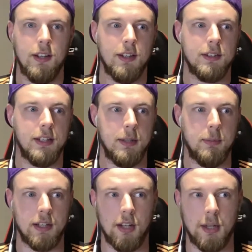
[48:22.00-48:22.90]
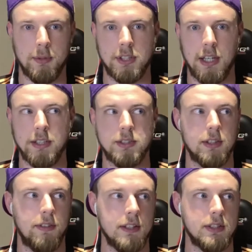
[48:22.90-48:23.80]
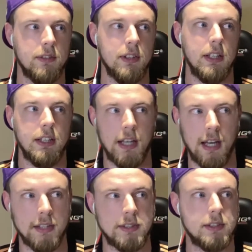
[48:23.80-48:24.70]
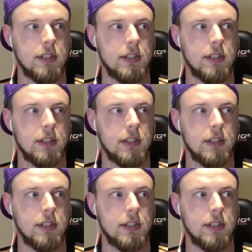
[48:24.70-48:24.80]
Did he make a lot of mistakes defensively? Yes.